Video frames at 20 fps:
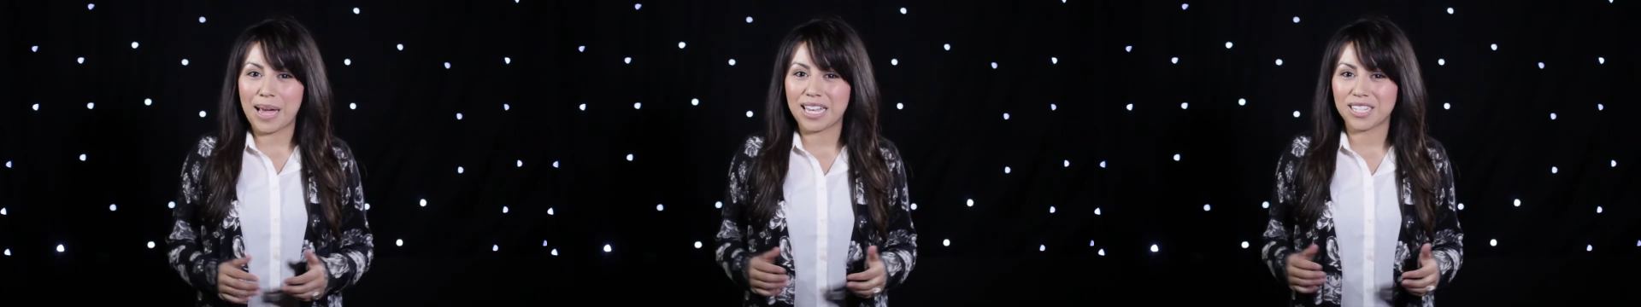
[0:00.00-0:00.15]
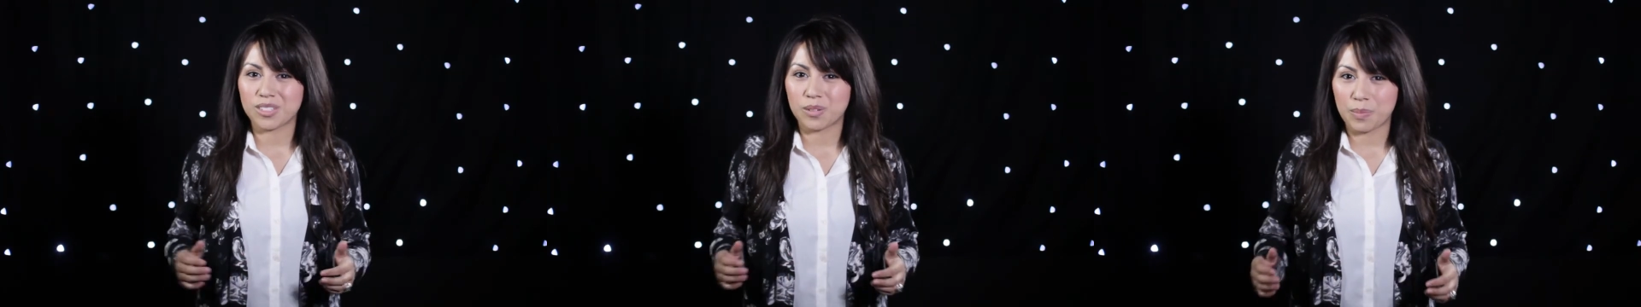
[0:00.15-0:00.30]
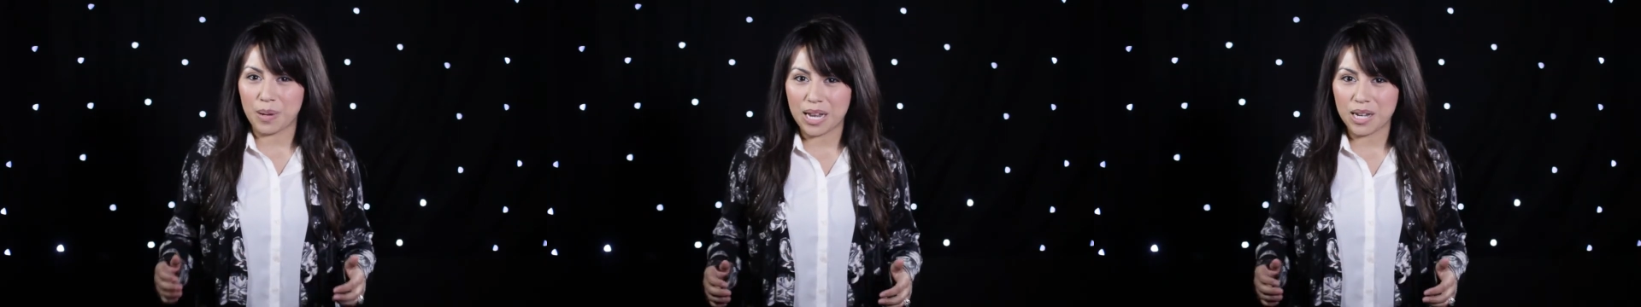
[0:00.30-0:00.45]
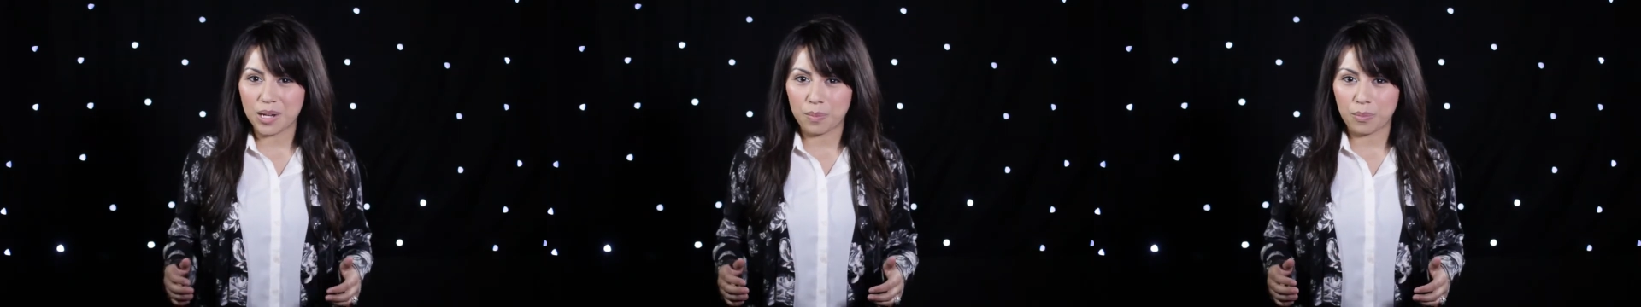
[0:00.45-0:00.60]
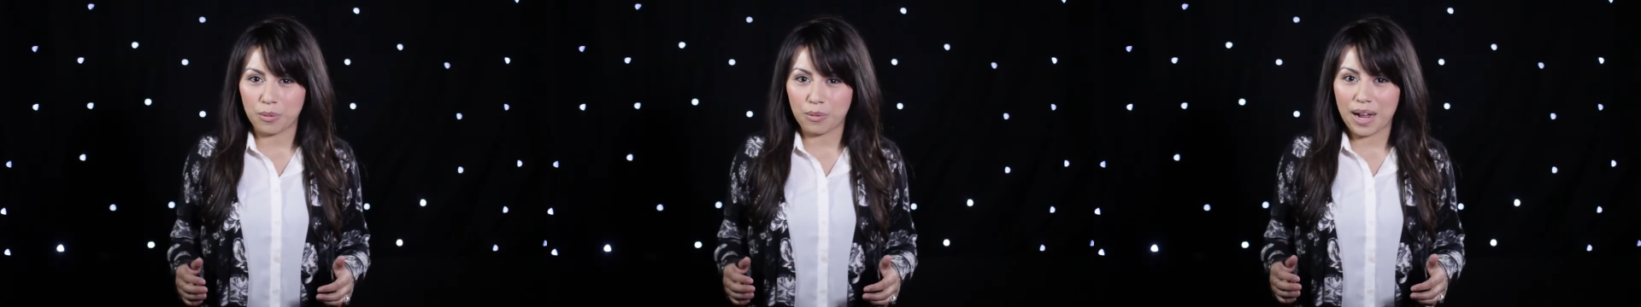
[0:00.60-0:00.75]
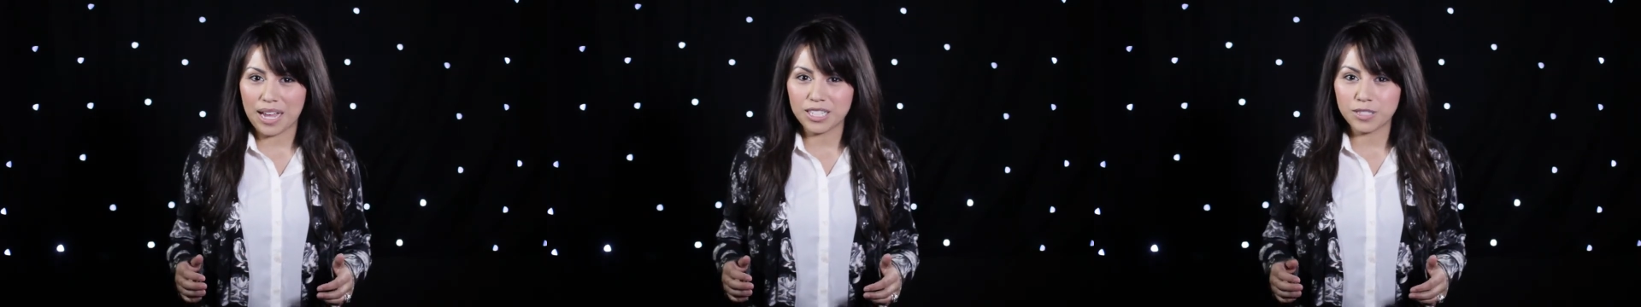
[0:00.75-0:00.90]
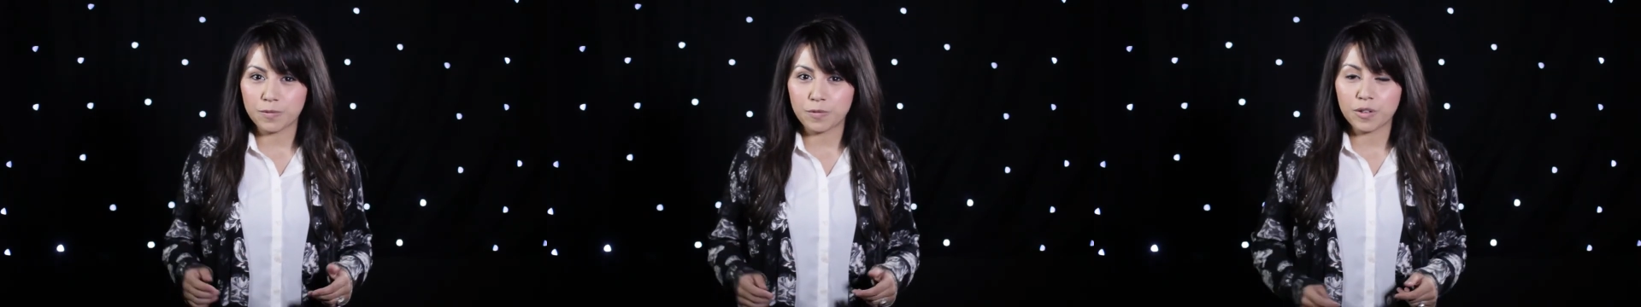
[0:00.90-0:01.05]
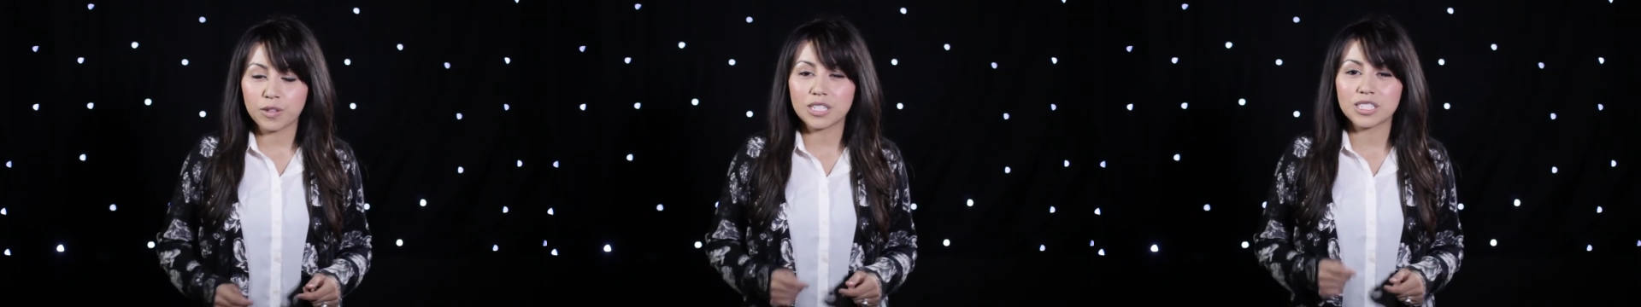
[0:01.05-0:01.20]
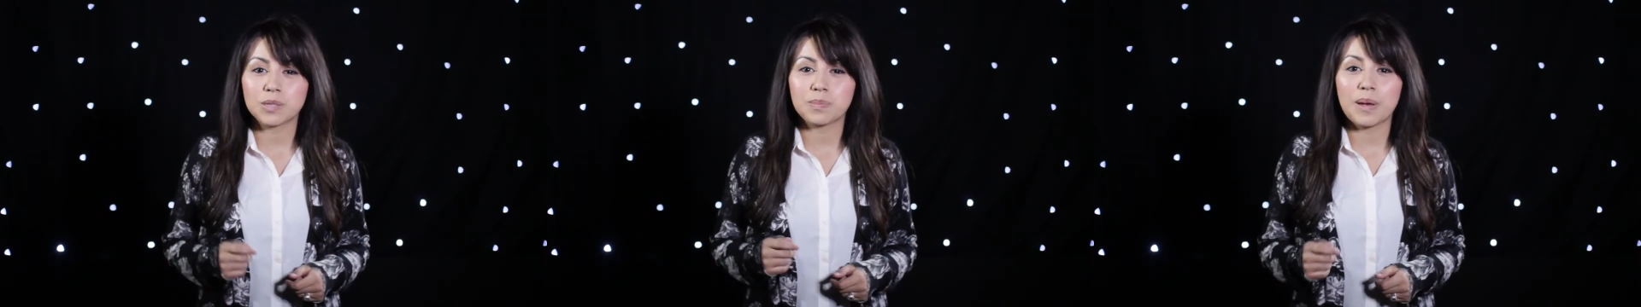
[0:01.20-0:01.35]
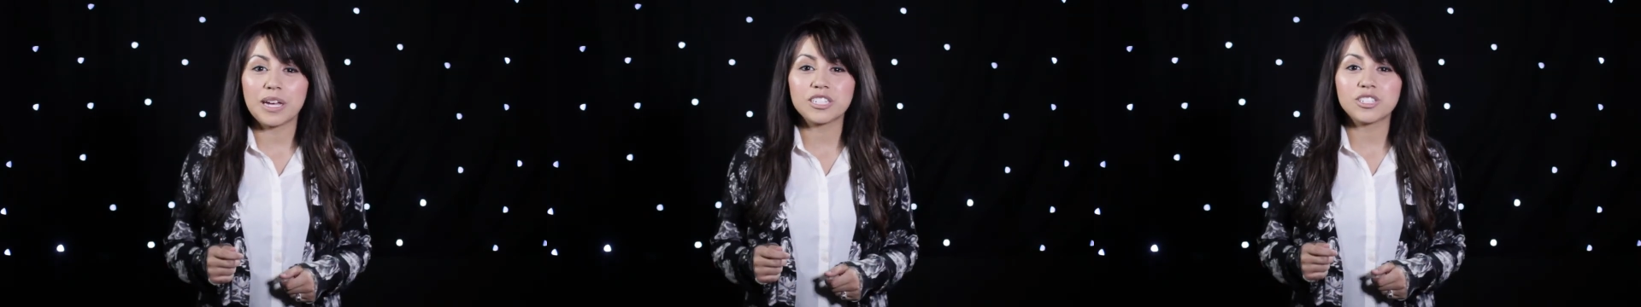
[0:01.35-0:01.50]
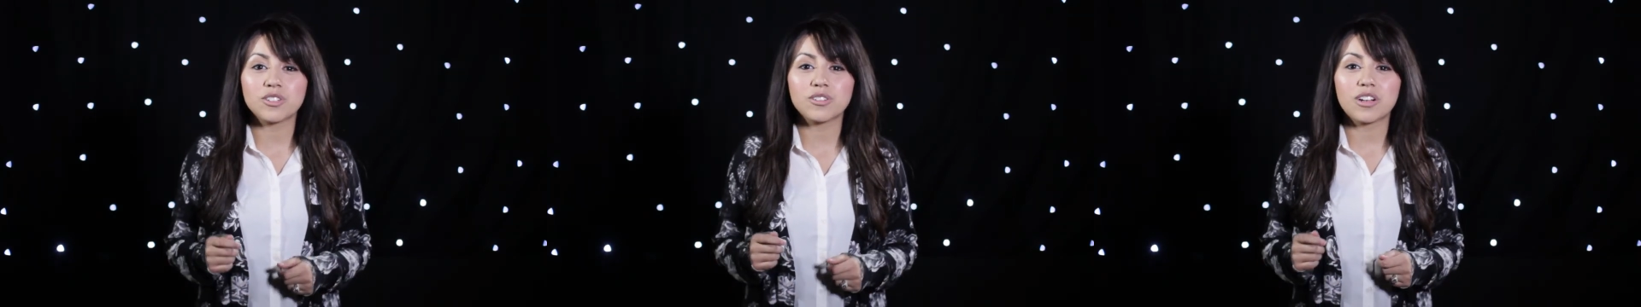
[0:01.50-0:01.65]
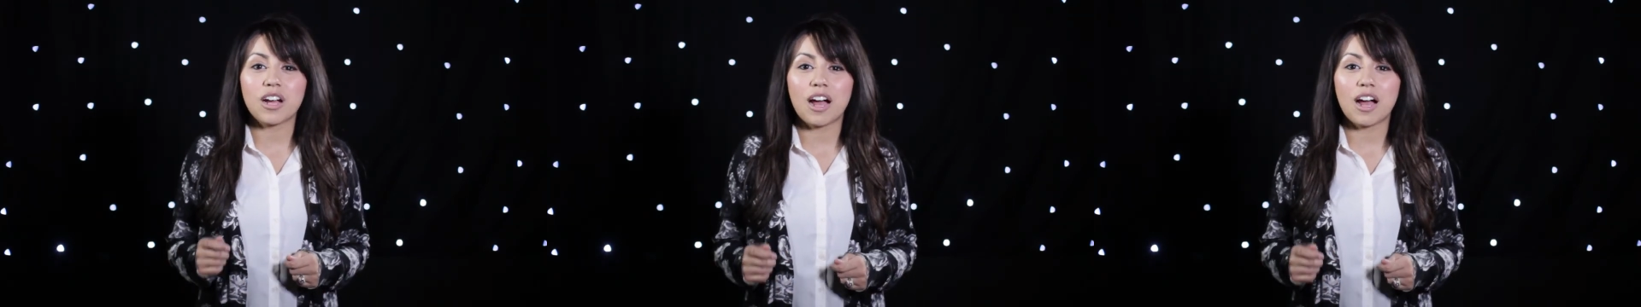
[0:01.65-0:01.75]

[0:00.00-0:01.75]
Pastor Benny Perez for the special